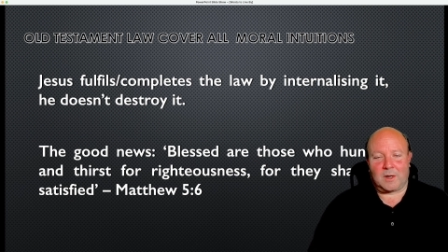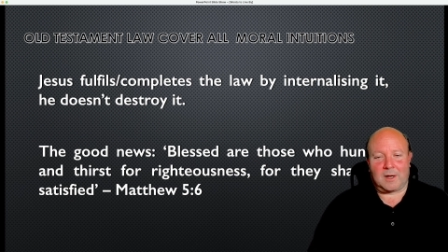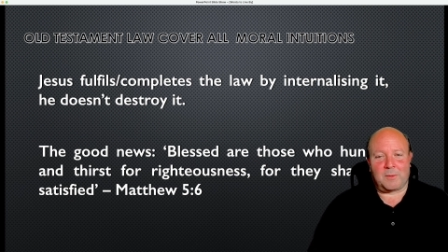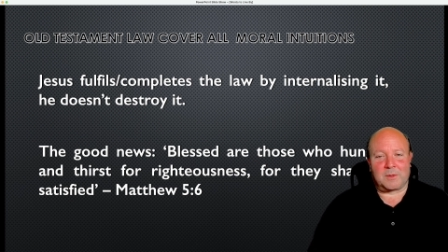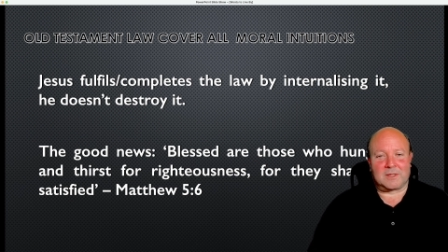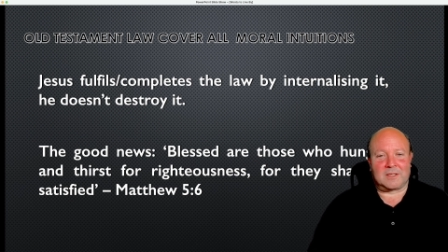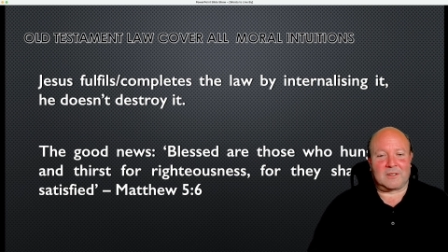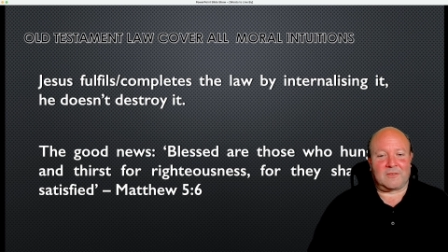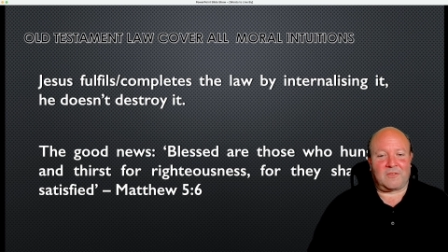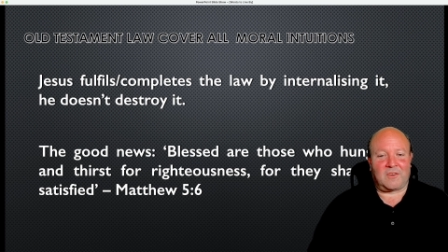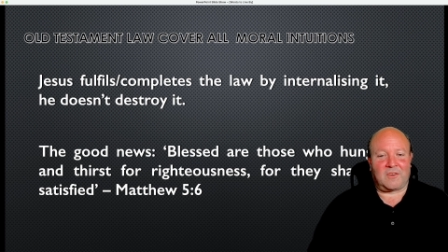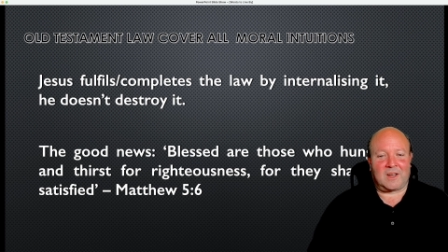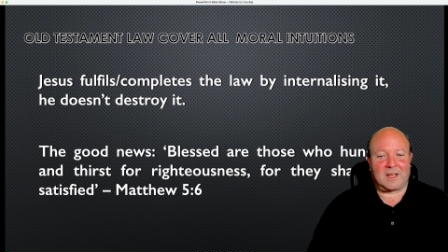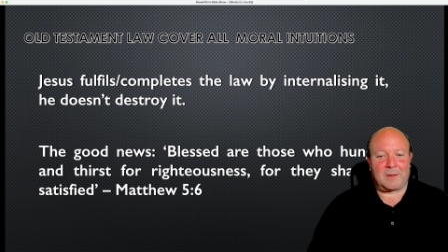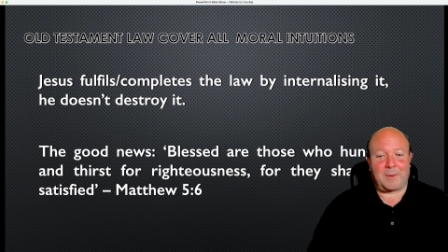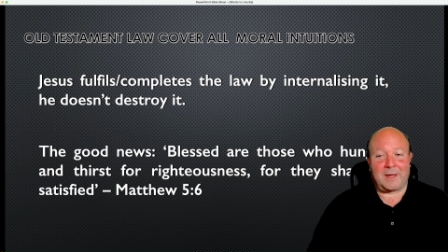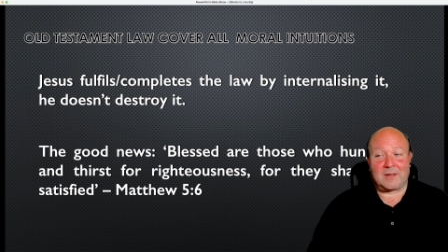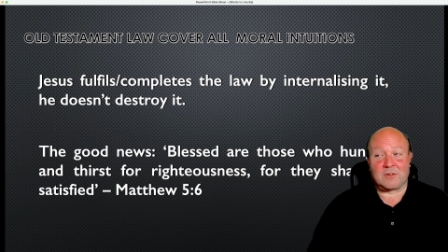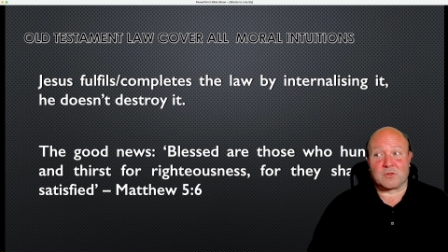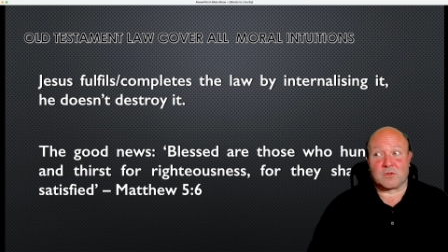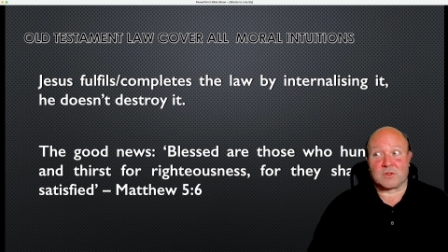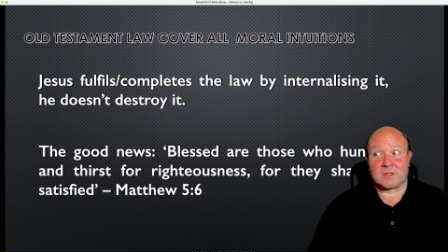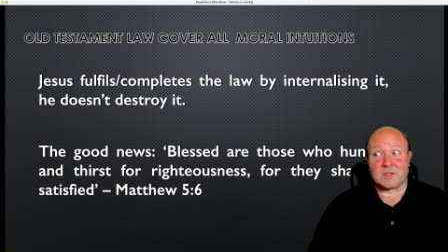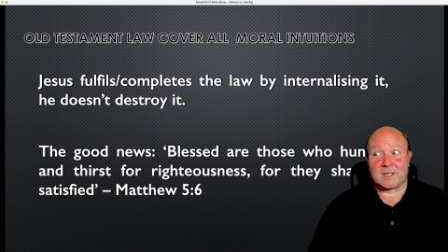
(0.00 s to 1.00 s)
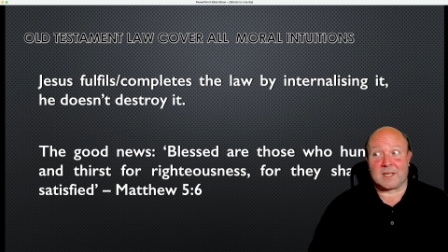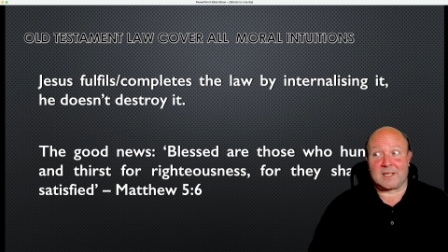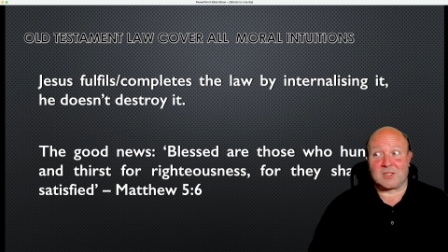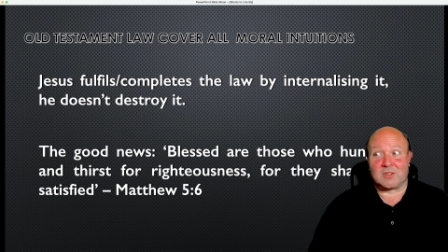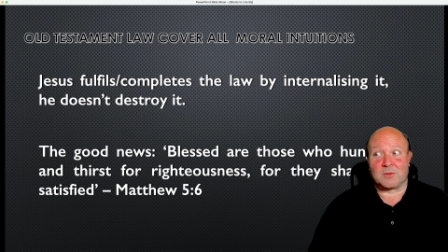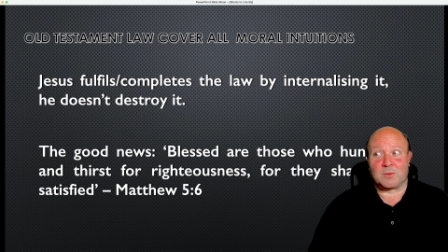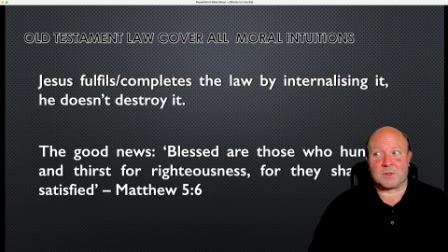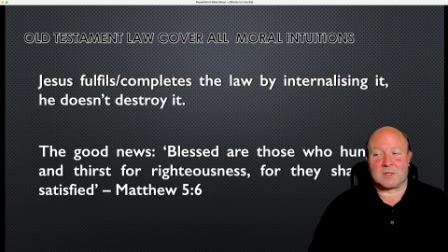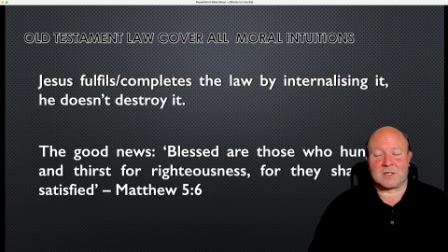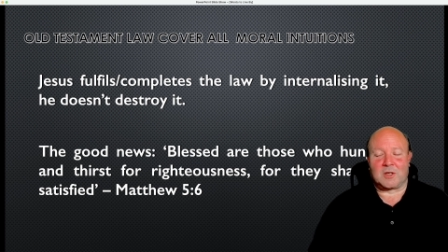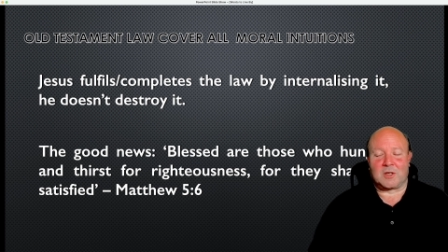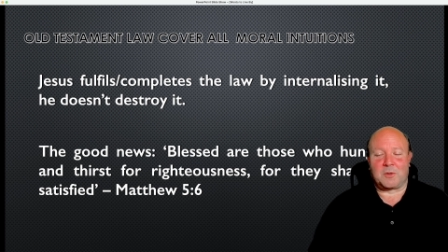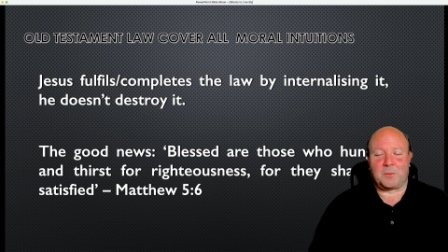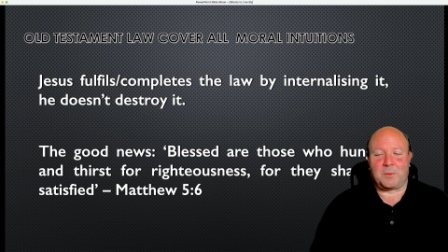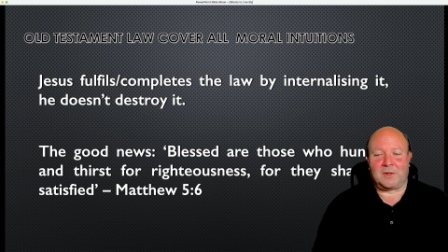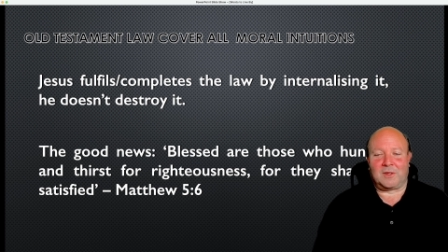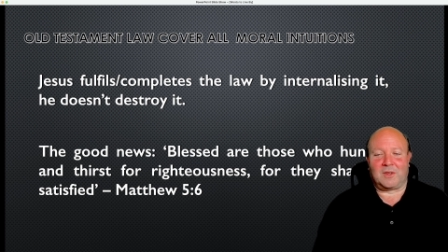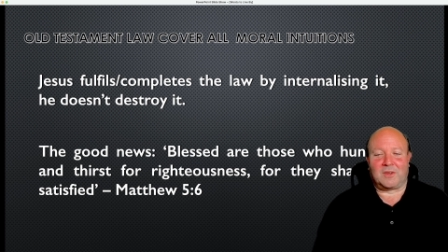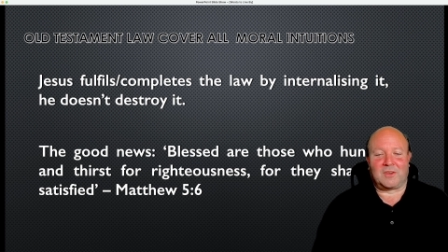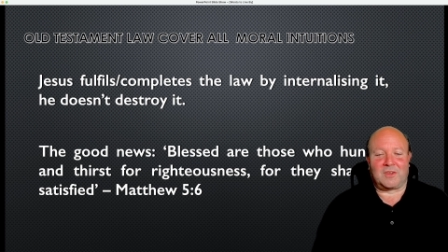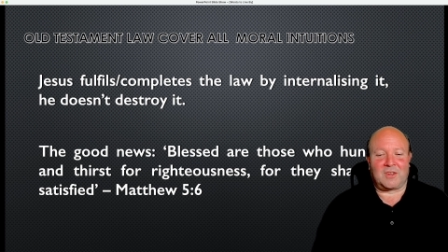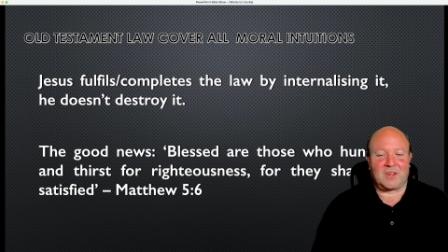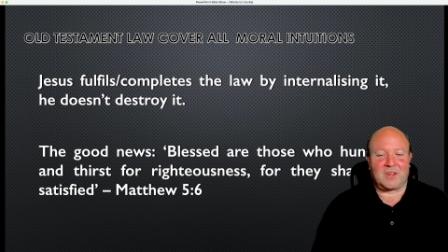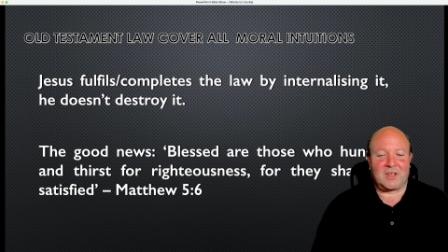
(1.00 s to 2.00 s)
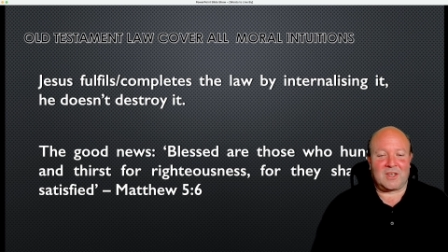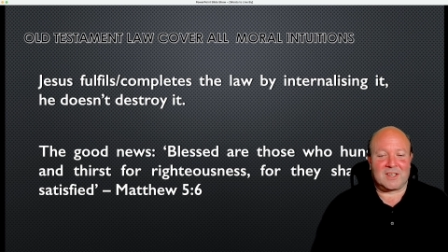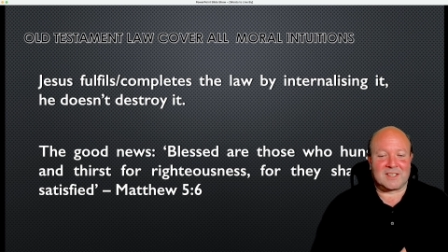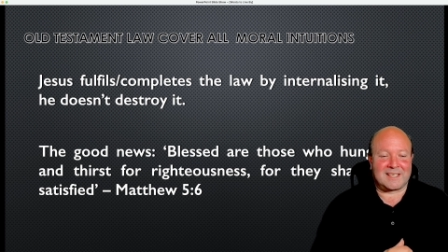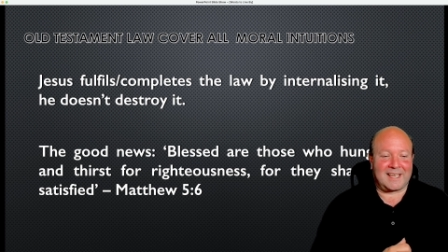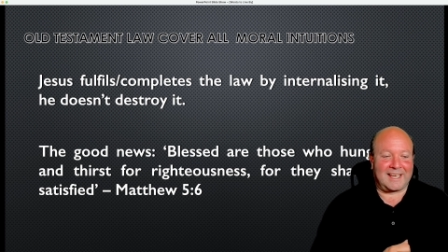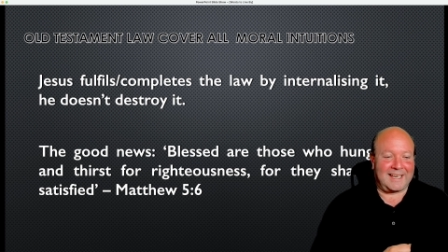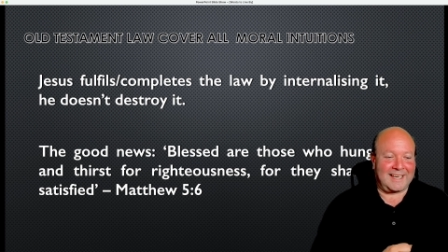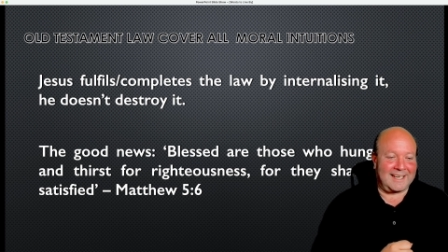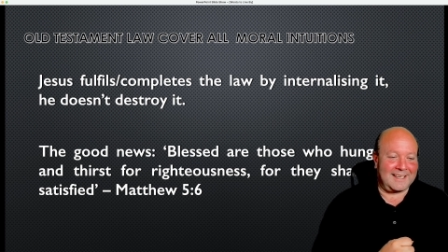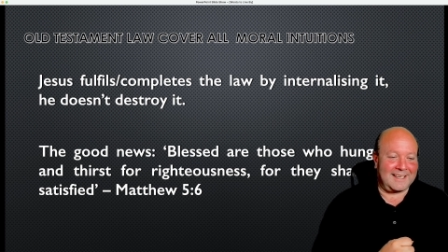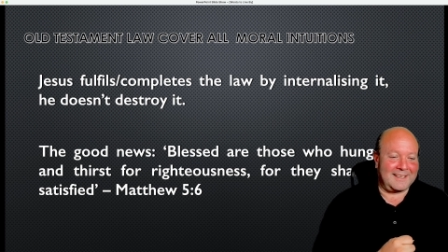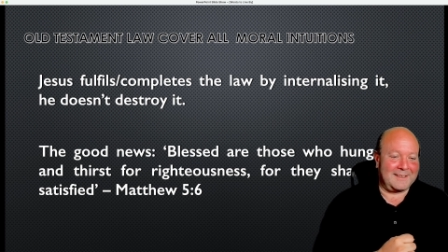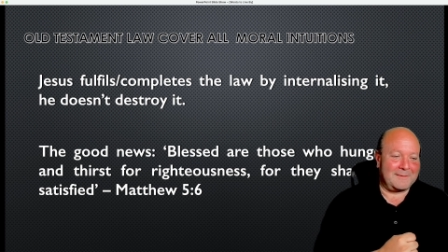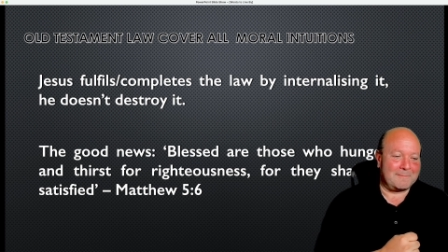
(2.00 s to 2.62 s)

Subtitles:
I wanted to find a petrol station that was open on Thursday.